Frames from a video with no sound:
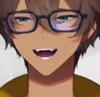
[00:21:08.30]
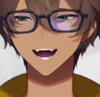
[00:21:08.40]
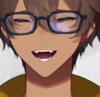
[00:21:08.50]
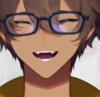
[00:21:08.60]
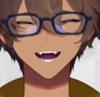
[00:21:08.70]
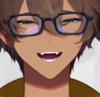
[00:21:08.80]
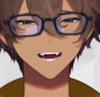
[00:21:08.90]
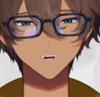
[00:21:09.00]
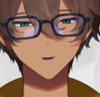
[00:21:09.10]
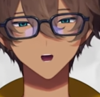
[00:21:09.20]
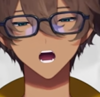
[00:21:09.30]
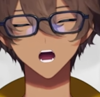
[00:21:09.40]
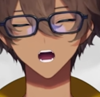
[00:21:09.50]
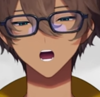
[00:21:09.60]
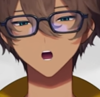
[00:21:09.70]
This is the most
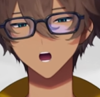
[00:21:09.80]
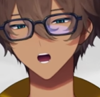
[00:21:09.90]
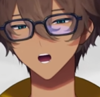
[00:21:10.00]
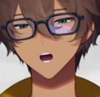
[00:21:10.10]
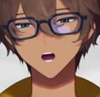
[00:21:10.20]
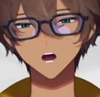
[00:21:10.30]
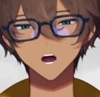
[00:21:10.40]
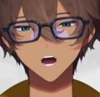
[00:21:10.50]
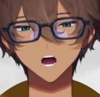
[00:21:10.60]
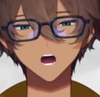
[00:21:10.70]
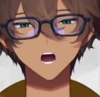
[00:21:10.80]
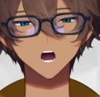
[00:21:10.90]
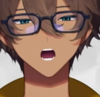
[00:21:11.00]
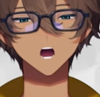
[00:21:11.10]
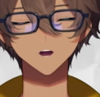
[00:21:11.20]
accurate
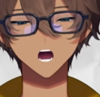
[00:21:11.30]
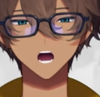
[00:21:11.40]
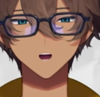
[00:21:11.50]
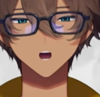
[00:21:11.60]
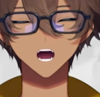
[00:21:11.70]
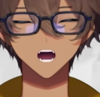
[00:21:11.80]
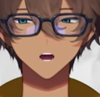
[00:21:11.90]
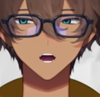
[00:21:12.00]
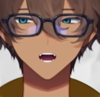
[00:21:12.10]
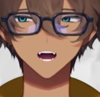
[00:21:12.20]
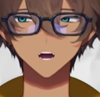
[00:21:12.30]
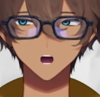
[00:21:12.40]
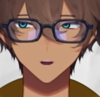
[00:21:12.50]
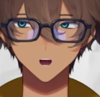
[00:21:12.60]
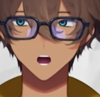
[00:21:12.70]
graph I've ever seen about
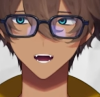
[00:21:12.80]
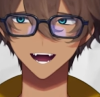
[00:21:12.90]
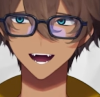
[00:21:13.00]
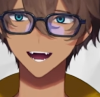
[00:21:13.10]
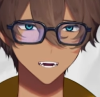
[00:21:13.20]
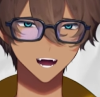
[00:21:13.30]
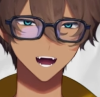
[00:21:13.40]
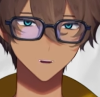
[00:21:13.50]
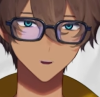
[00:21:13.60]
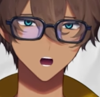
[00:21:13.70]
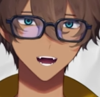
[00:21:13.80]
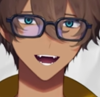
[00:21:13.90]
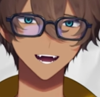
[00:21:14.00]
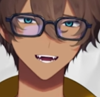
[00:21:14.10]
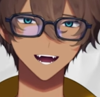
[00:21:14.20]
being a tank.
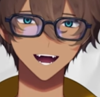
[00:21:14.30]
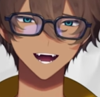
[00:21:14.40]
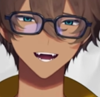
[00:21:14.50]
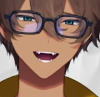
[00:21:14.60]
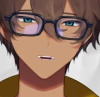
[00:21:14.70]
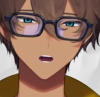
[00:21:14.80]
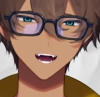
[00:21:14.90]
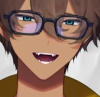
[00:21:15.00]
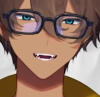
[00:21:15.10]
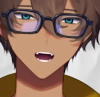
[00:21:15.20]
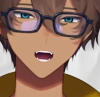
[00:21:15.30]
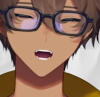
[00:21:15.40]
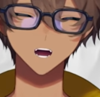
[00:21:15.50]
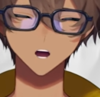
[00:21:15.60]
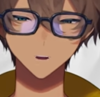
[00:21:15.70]
DPS didn't DPS hard
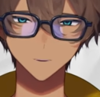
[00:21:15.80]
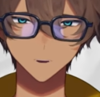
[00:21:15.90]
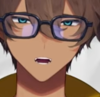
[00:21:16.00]
enough.